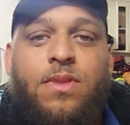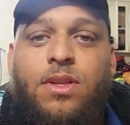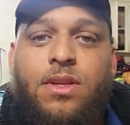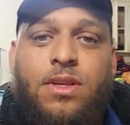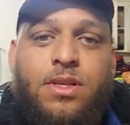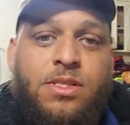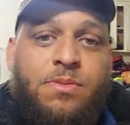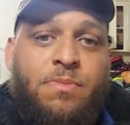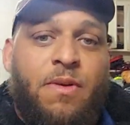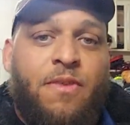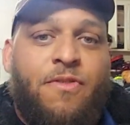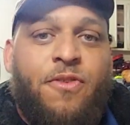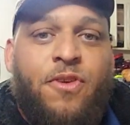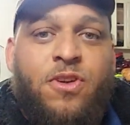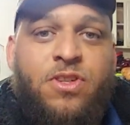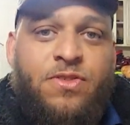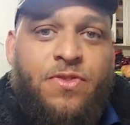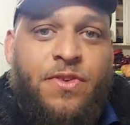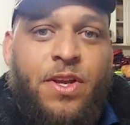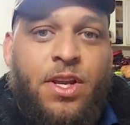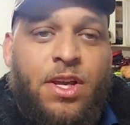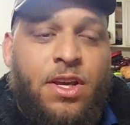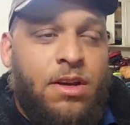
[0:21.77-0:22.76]
this is my first
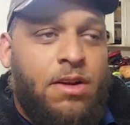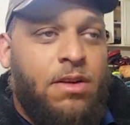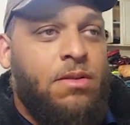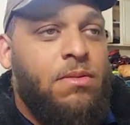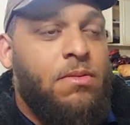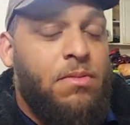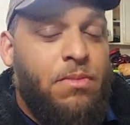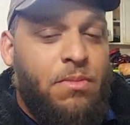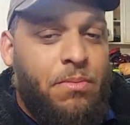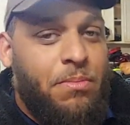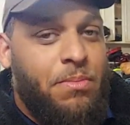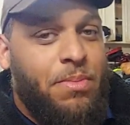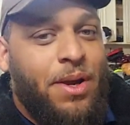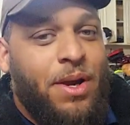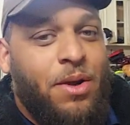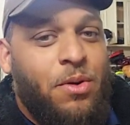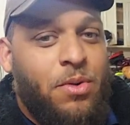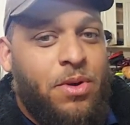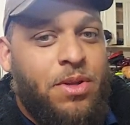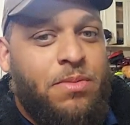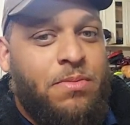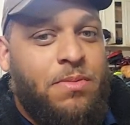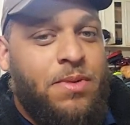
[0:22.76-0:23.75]
video. Bear
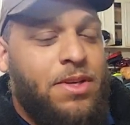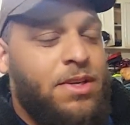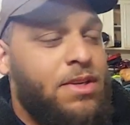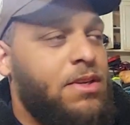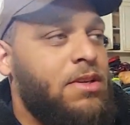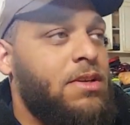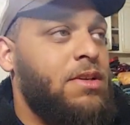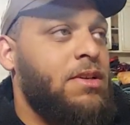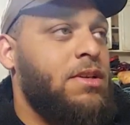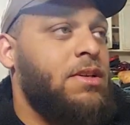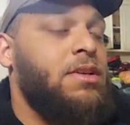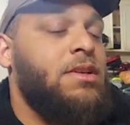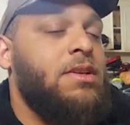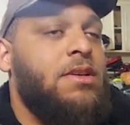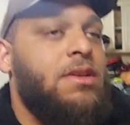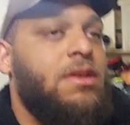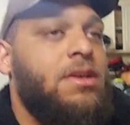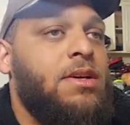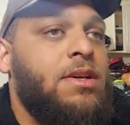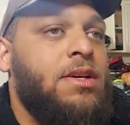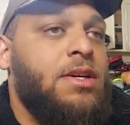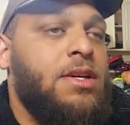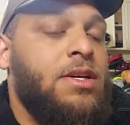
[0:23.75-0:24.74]
with me.
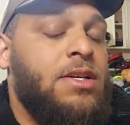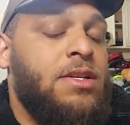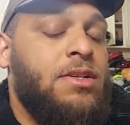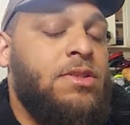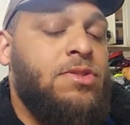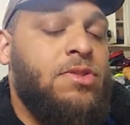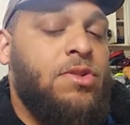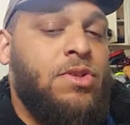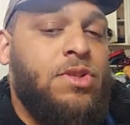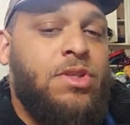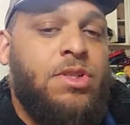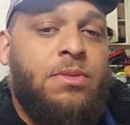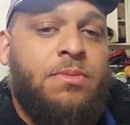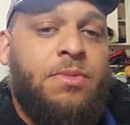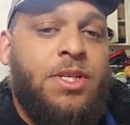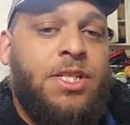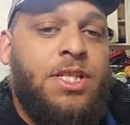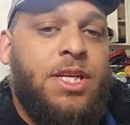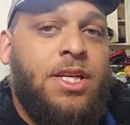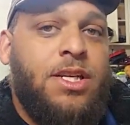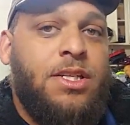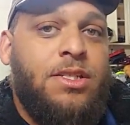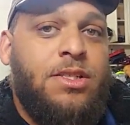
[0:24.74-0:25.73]
There's only so much
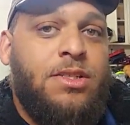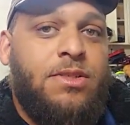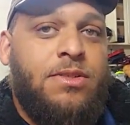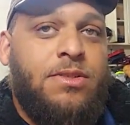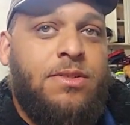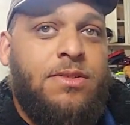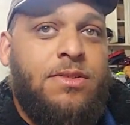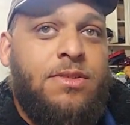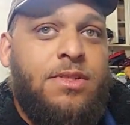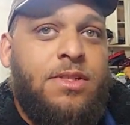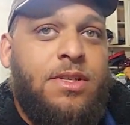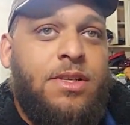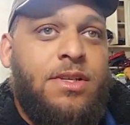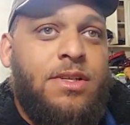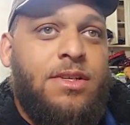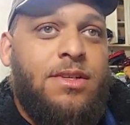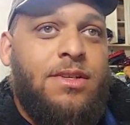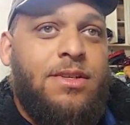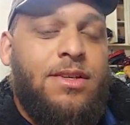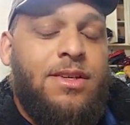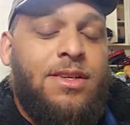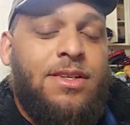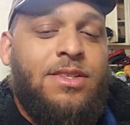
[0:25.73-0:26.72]
I can do
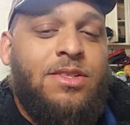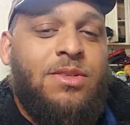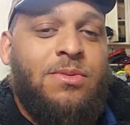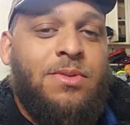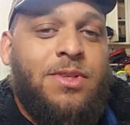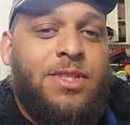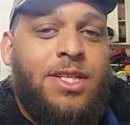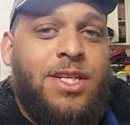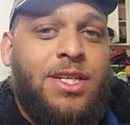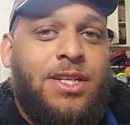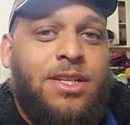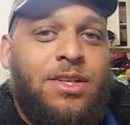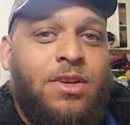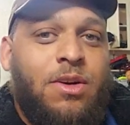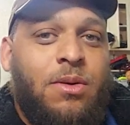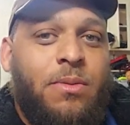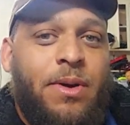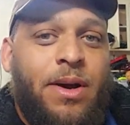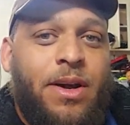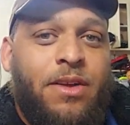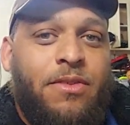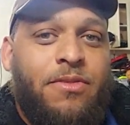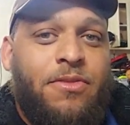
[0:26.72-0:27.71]
and so much I can know
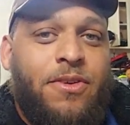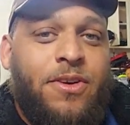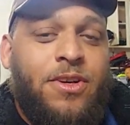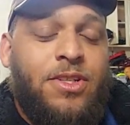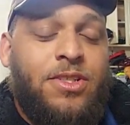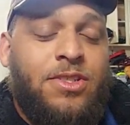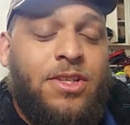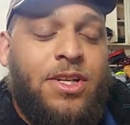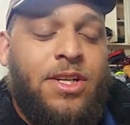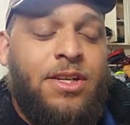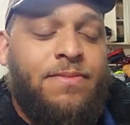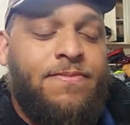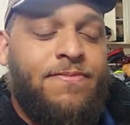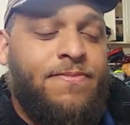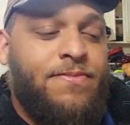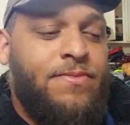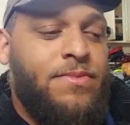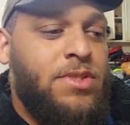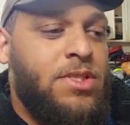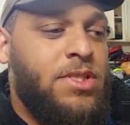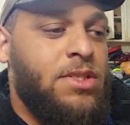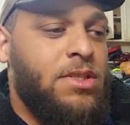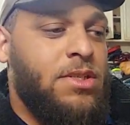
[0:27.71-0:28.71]
about it first, right?
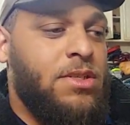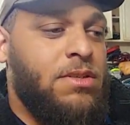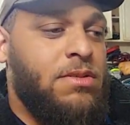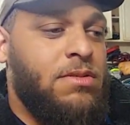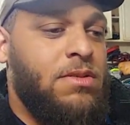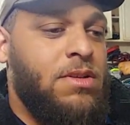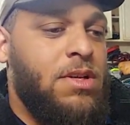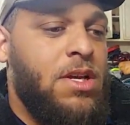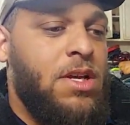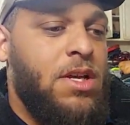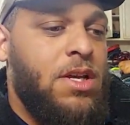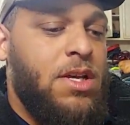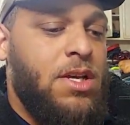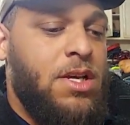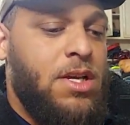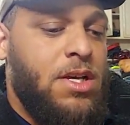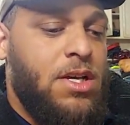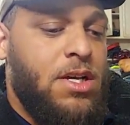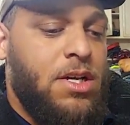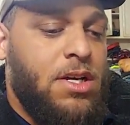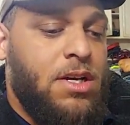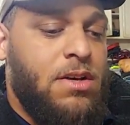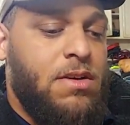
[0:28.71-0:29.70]
So
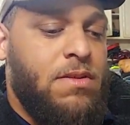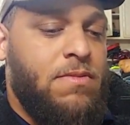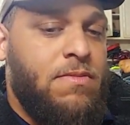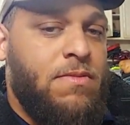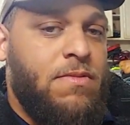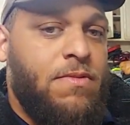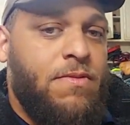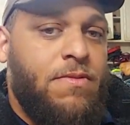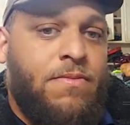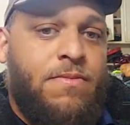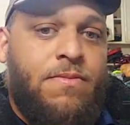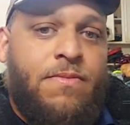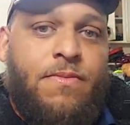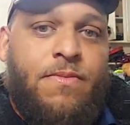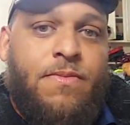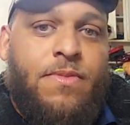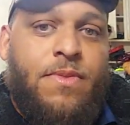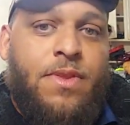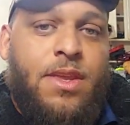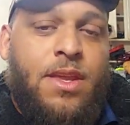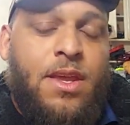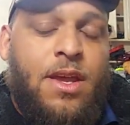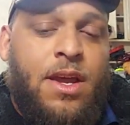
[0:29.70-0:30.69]

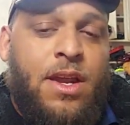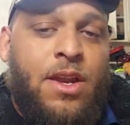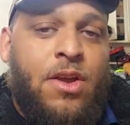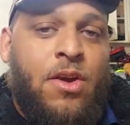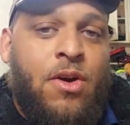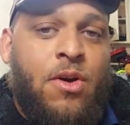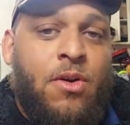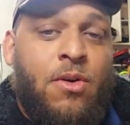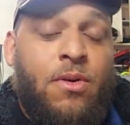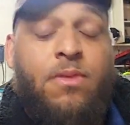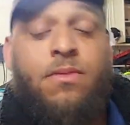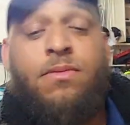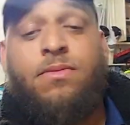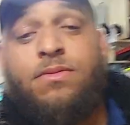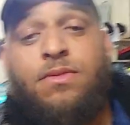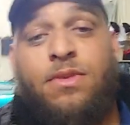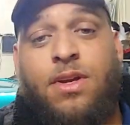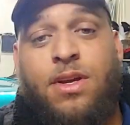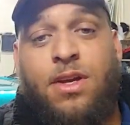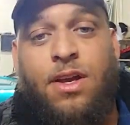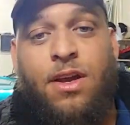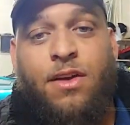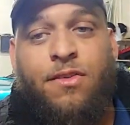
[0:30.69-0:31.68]
I know
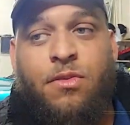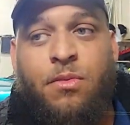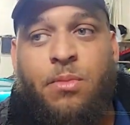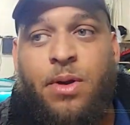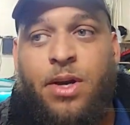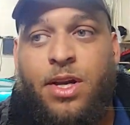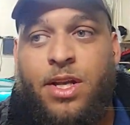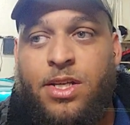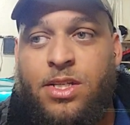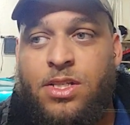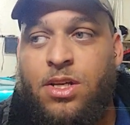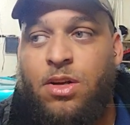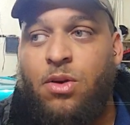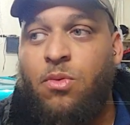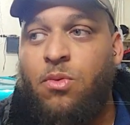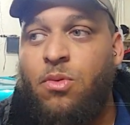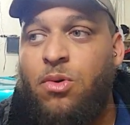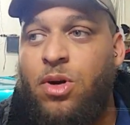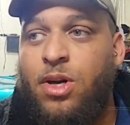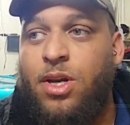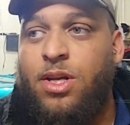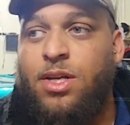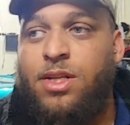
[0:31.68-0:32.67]
everybody's going to
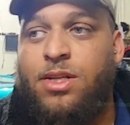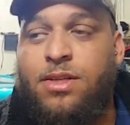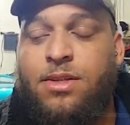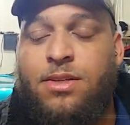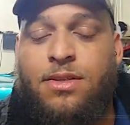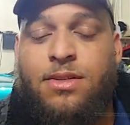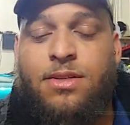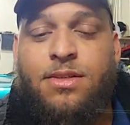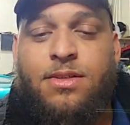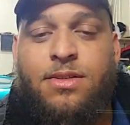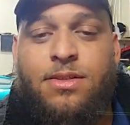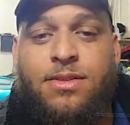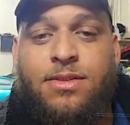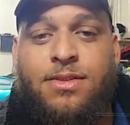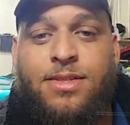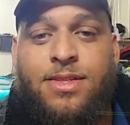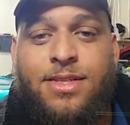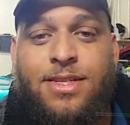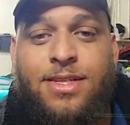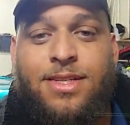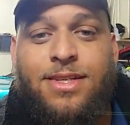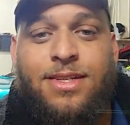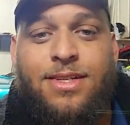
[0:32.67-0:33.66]
want to
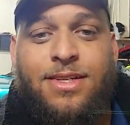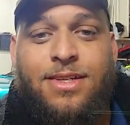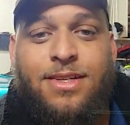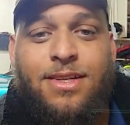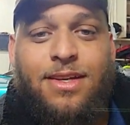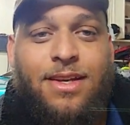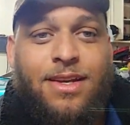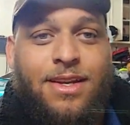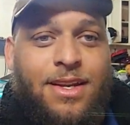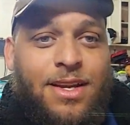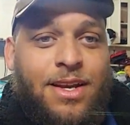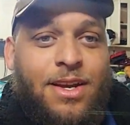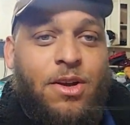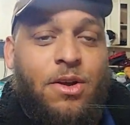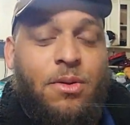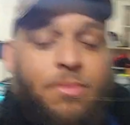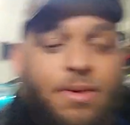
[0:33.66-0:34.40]
see and hear